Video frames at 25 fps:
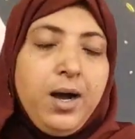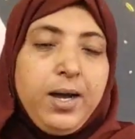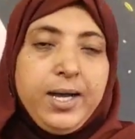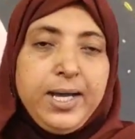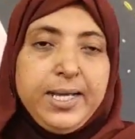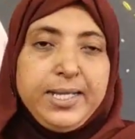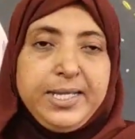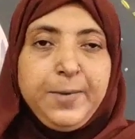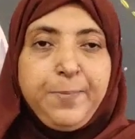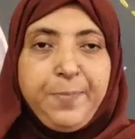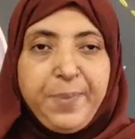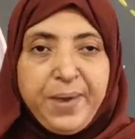
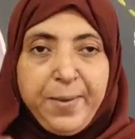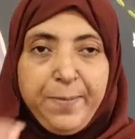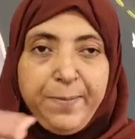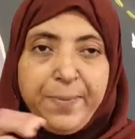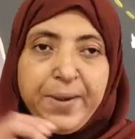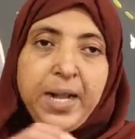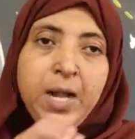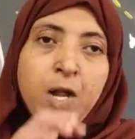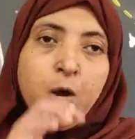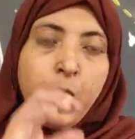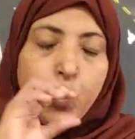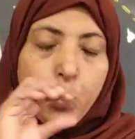the
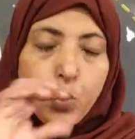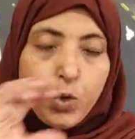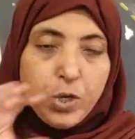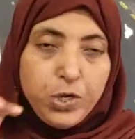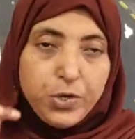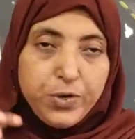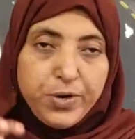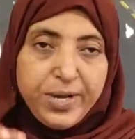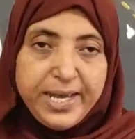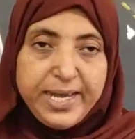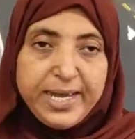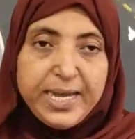people who
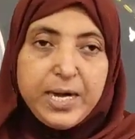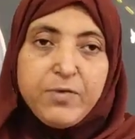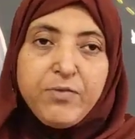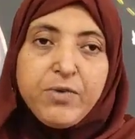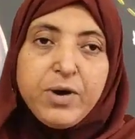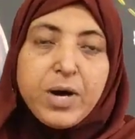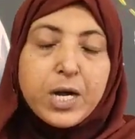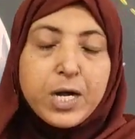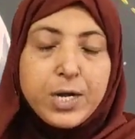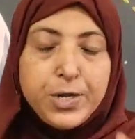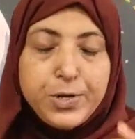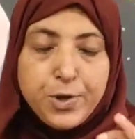lived here
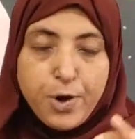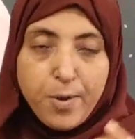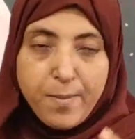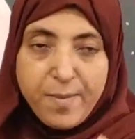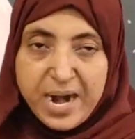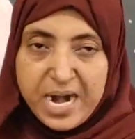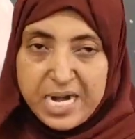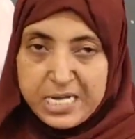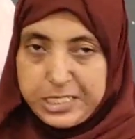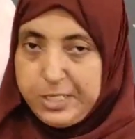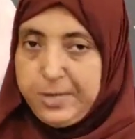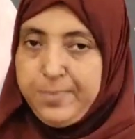were
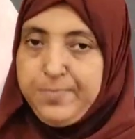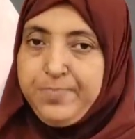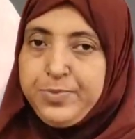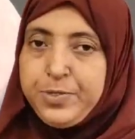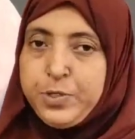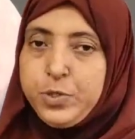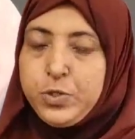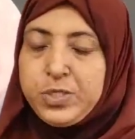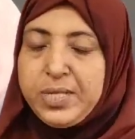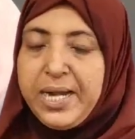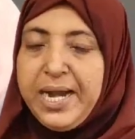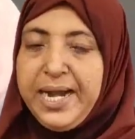nomads.
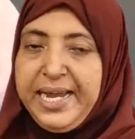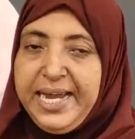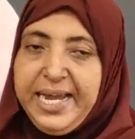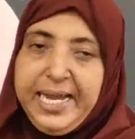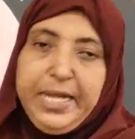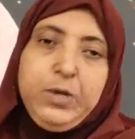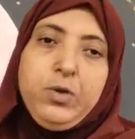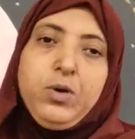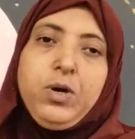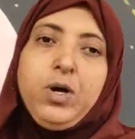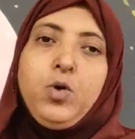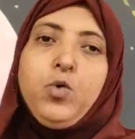You
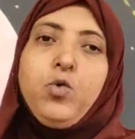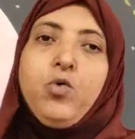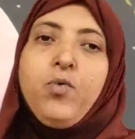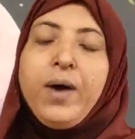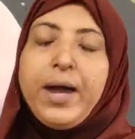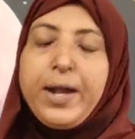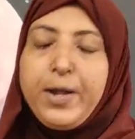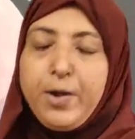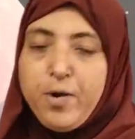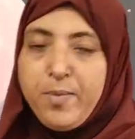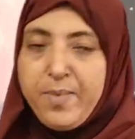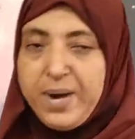study who
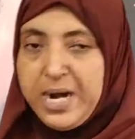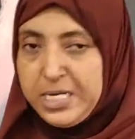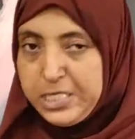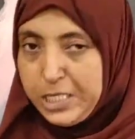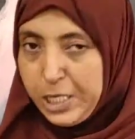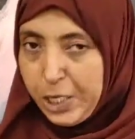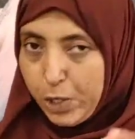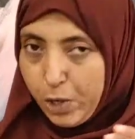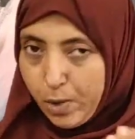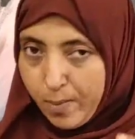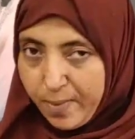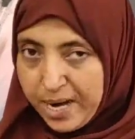were
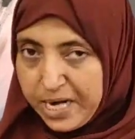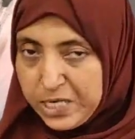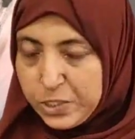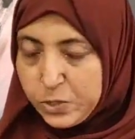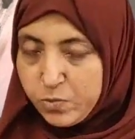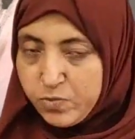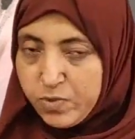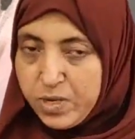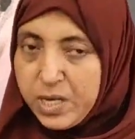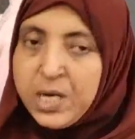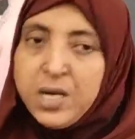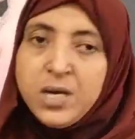nomads.
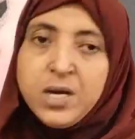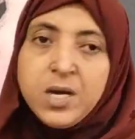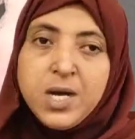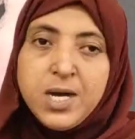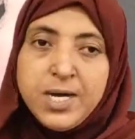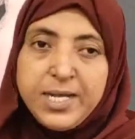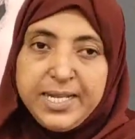Nomads were,